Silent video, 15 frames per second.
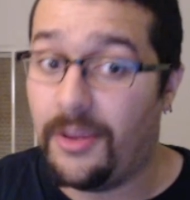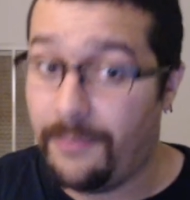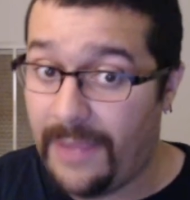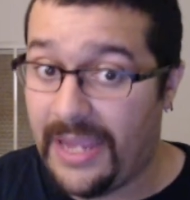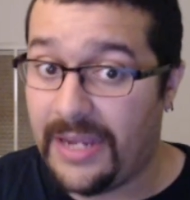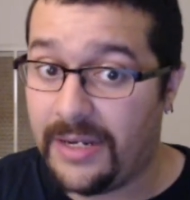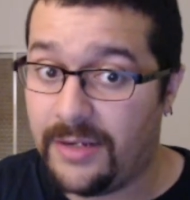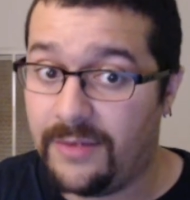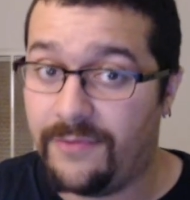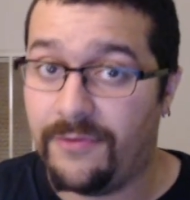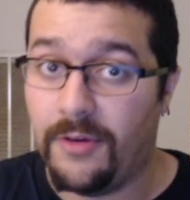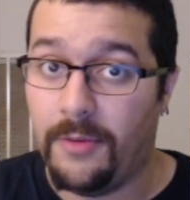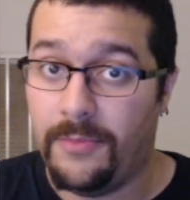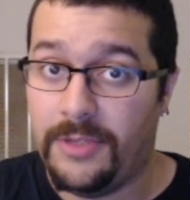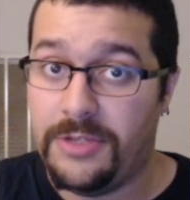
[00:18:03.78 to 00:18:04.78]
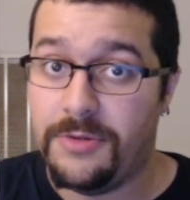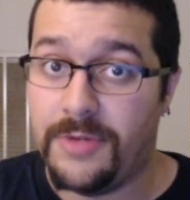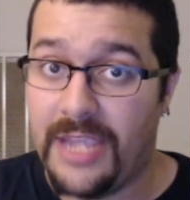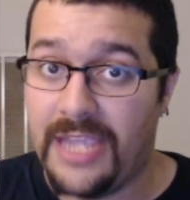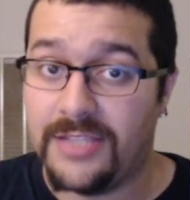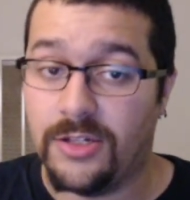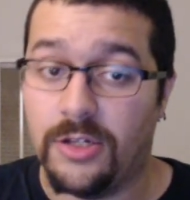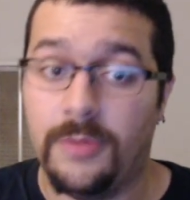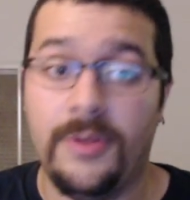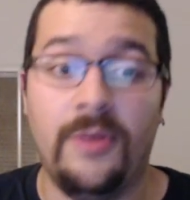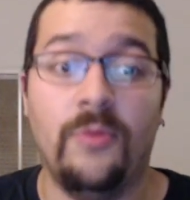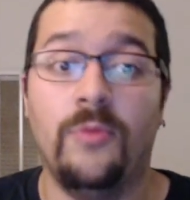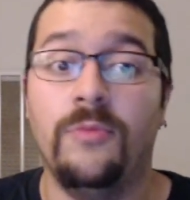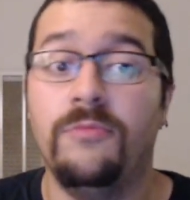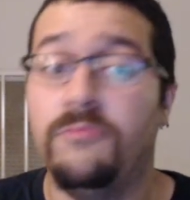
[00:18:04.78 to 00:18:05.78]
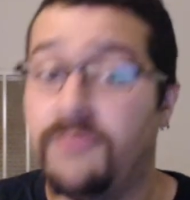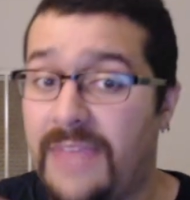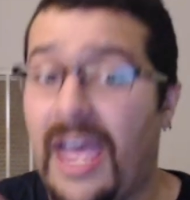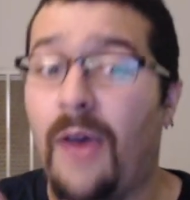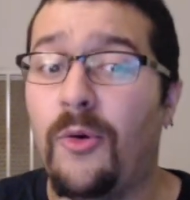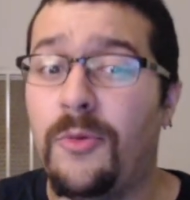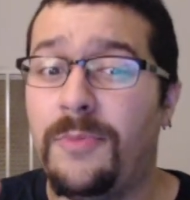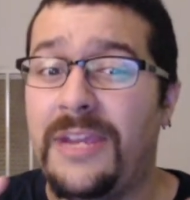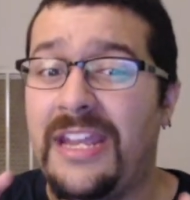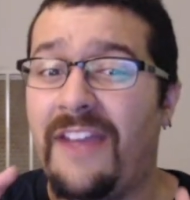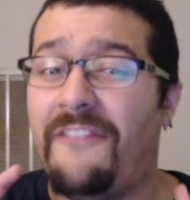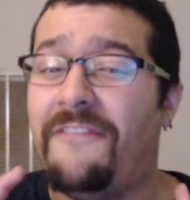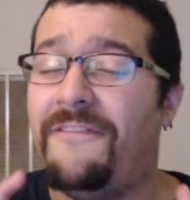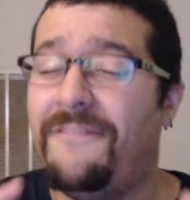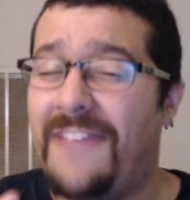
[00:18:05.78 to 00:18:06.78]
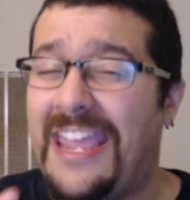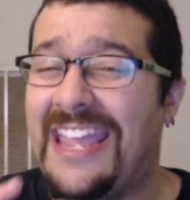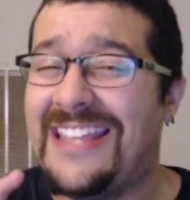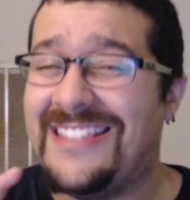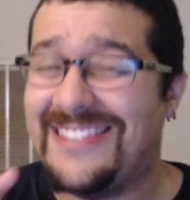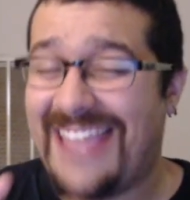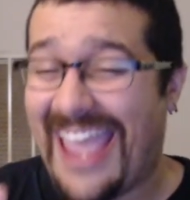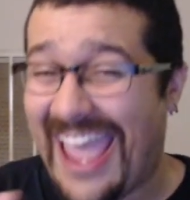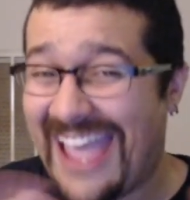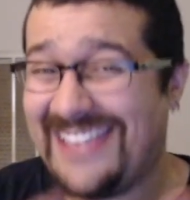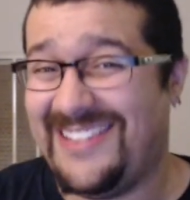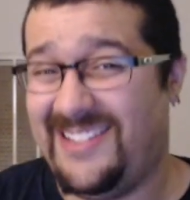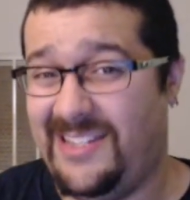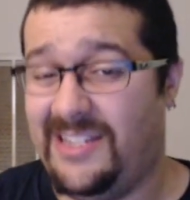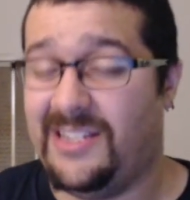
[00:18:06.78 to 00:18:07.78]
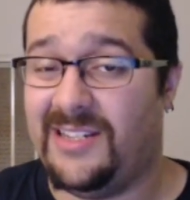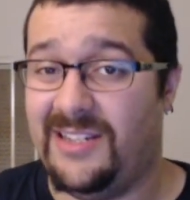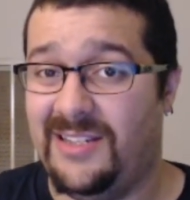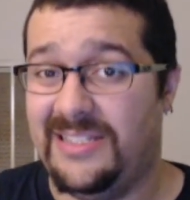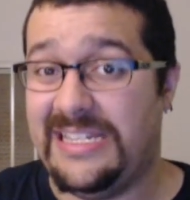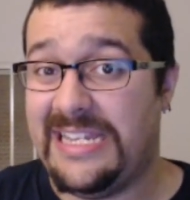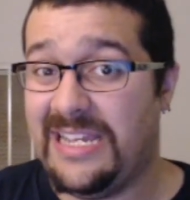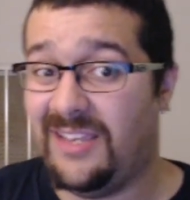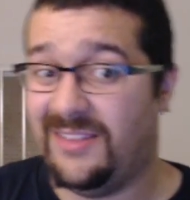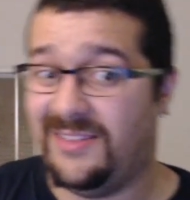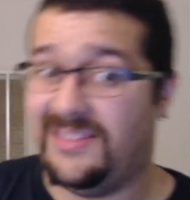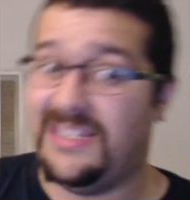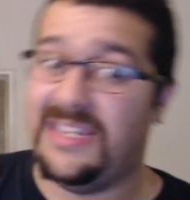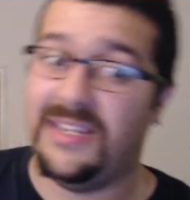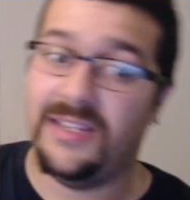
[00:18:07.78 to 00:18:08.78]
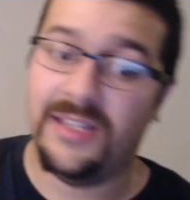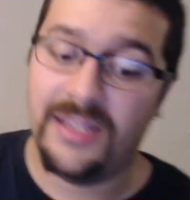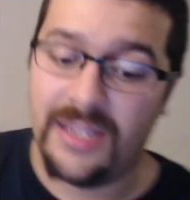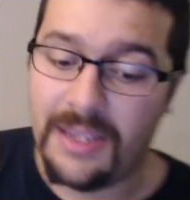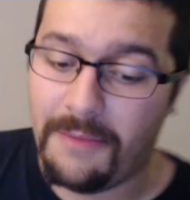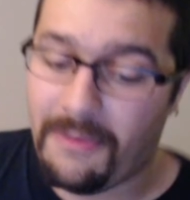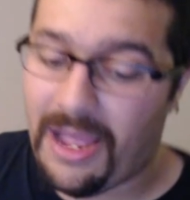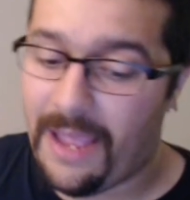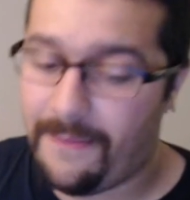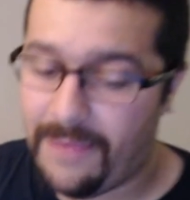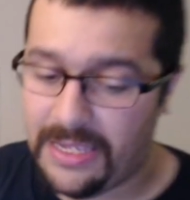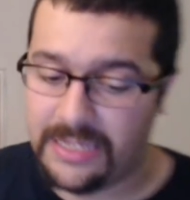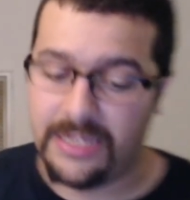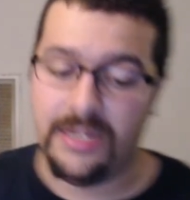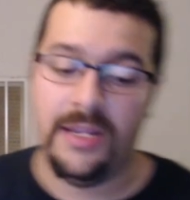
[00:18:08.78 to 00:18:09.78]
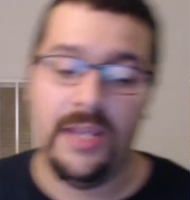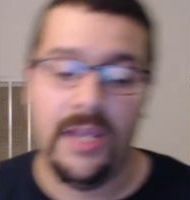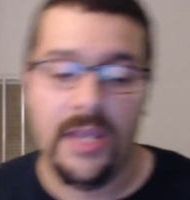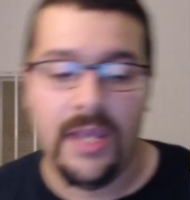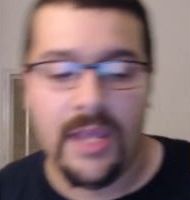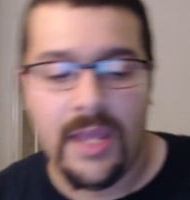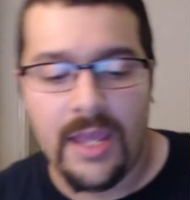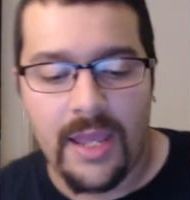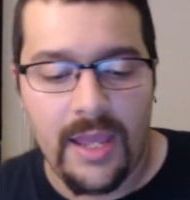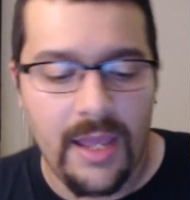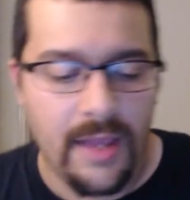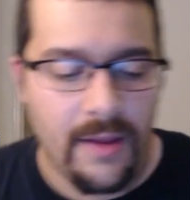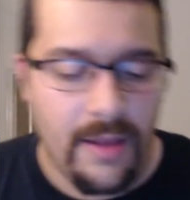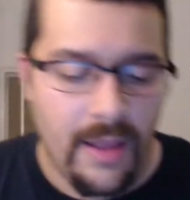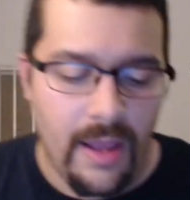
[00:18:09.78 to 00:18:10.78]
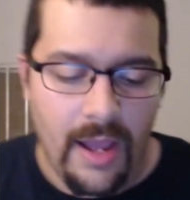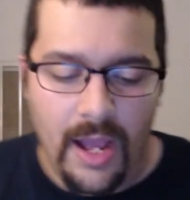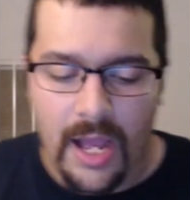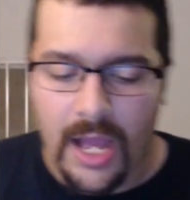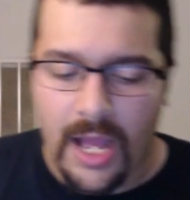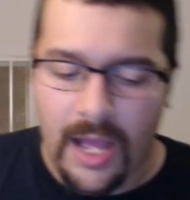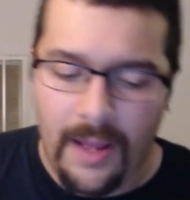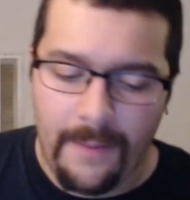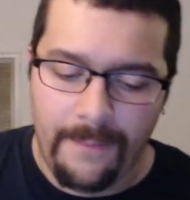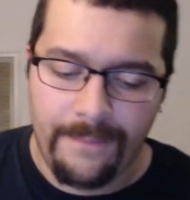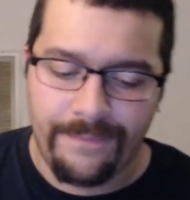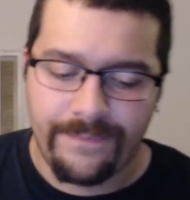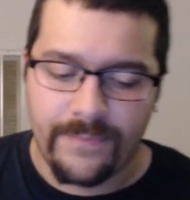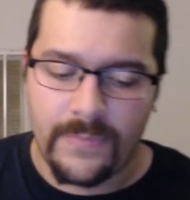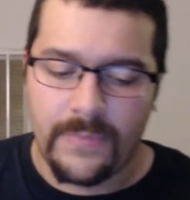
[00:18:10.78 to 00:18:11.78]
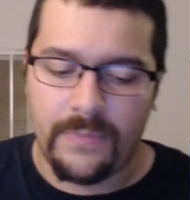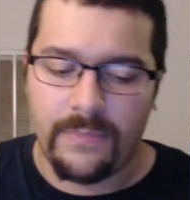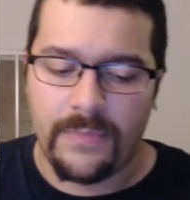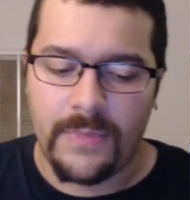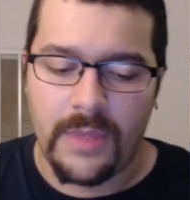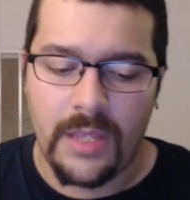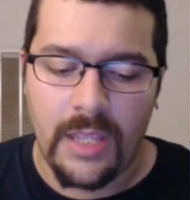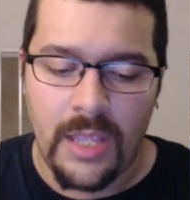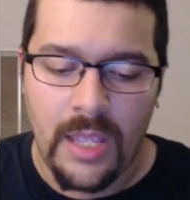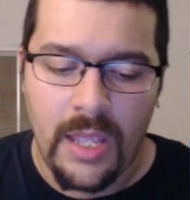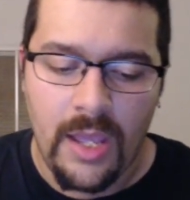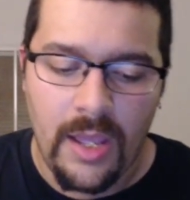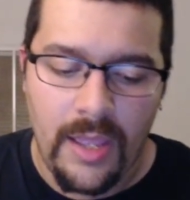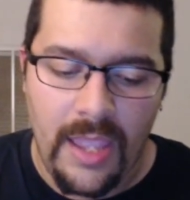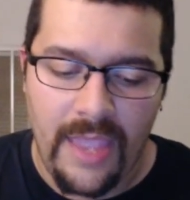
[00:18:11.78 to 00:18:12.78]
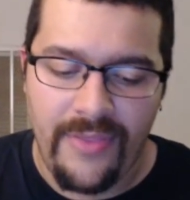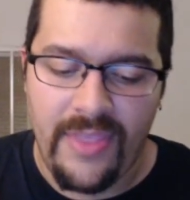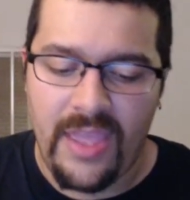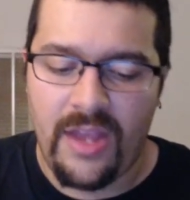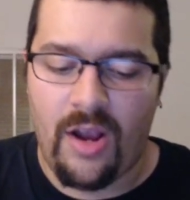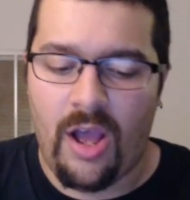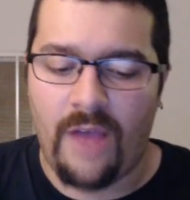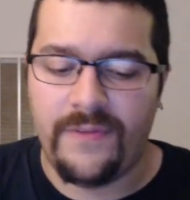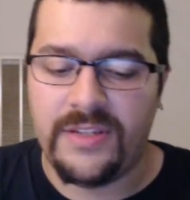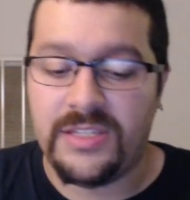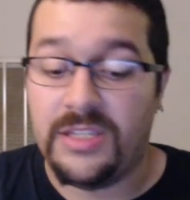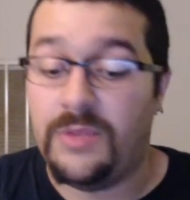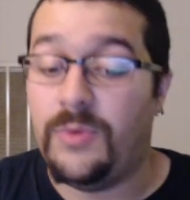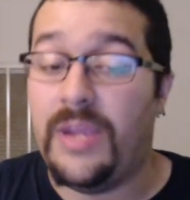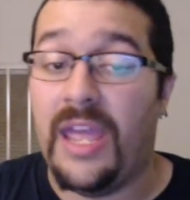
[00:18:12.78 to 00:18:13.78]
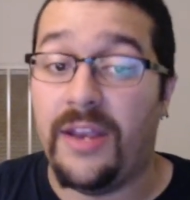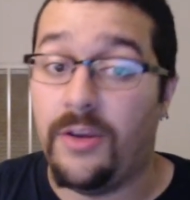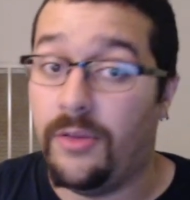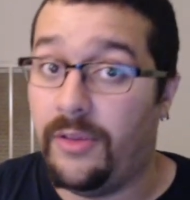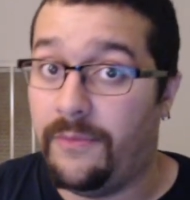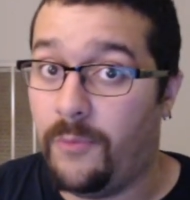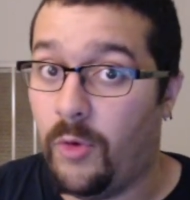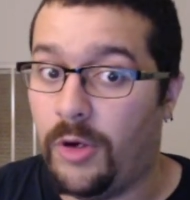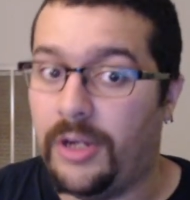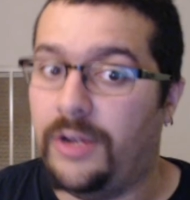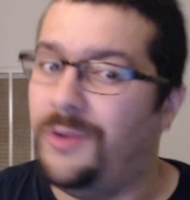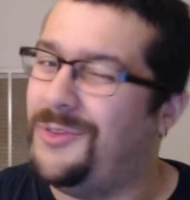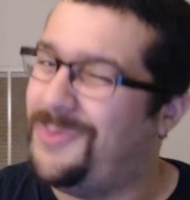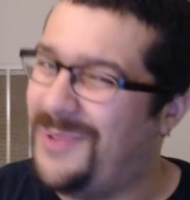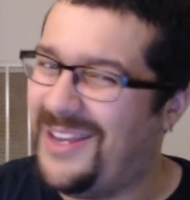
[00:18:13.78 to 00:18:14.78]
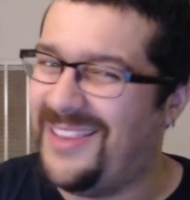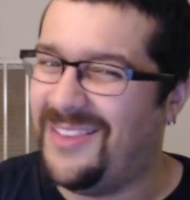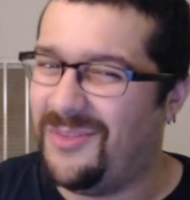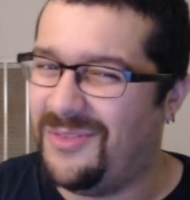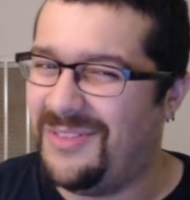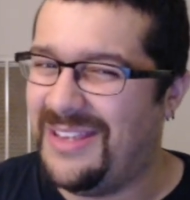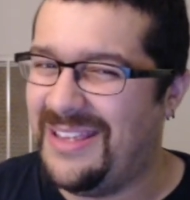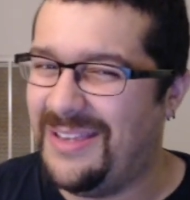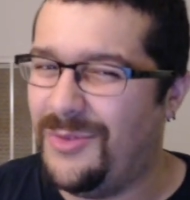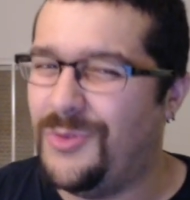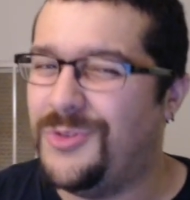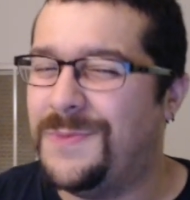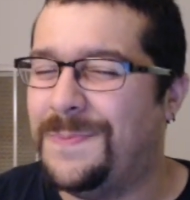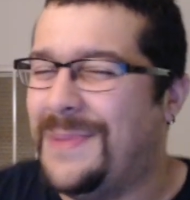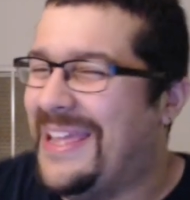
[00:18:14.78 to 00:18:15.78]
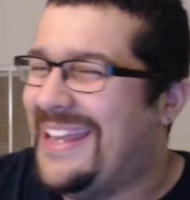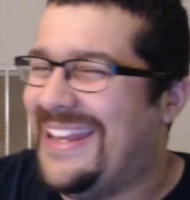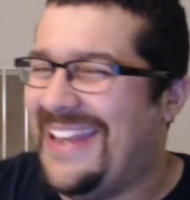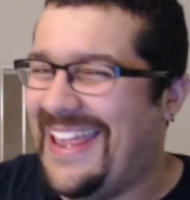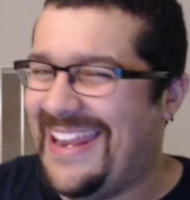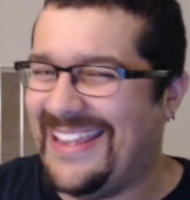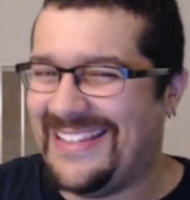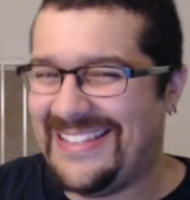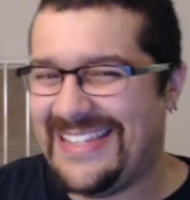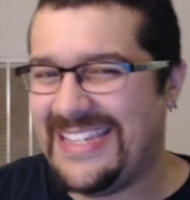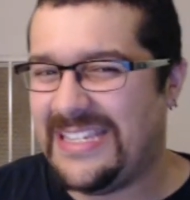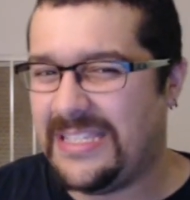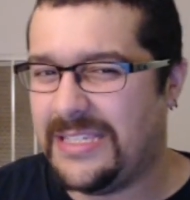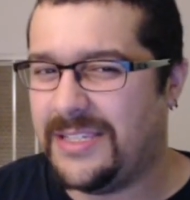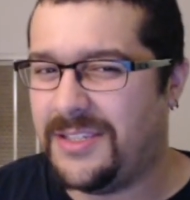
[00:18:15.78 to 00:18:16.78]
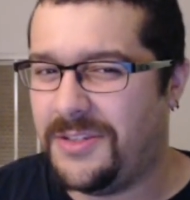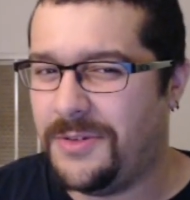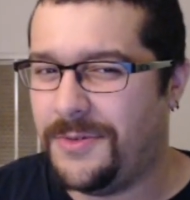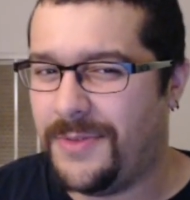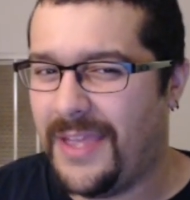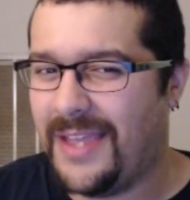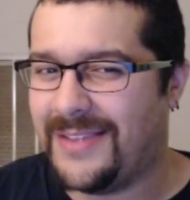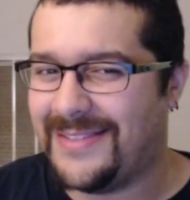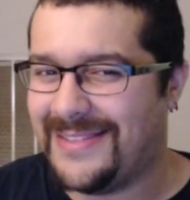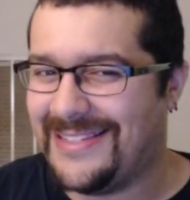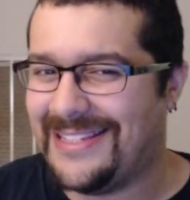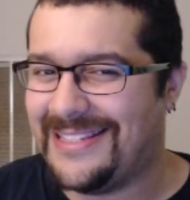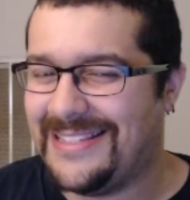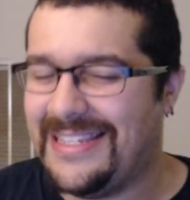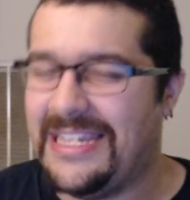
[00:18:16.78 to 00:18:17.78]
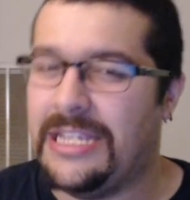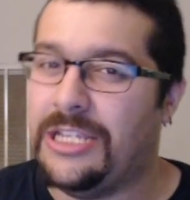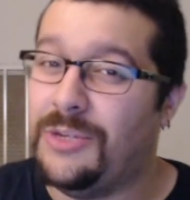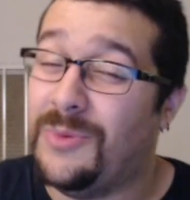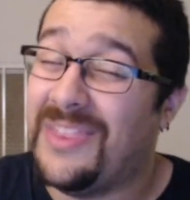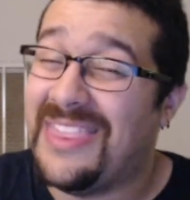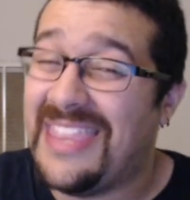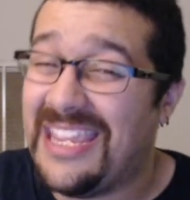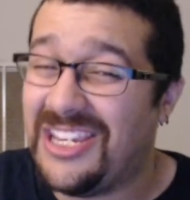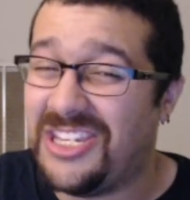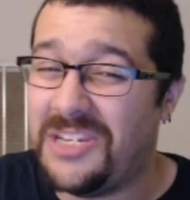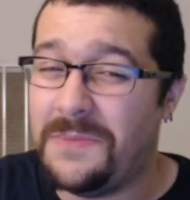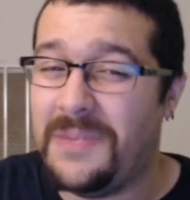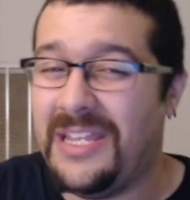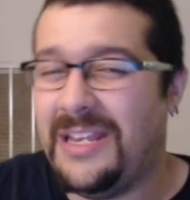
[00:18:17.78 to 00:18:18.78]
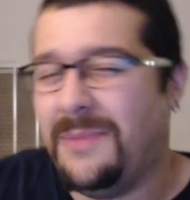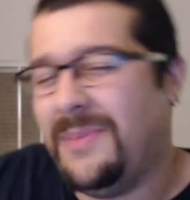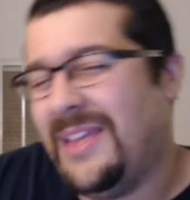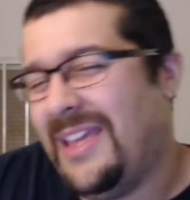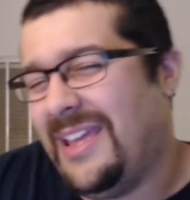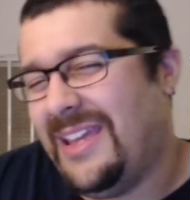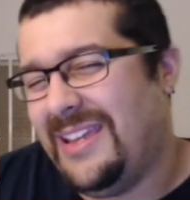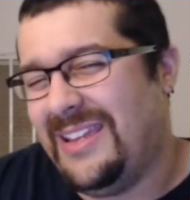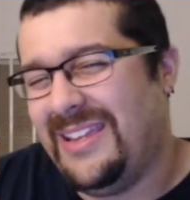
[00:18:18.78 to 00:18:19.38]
Bate from the UK tournament, that would be a fantastic DLC, in my opinion. And then obviously we had no Liv Morgan, who's been in NXT since 2016. You would think she'd be in it, but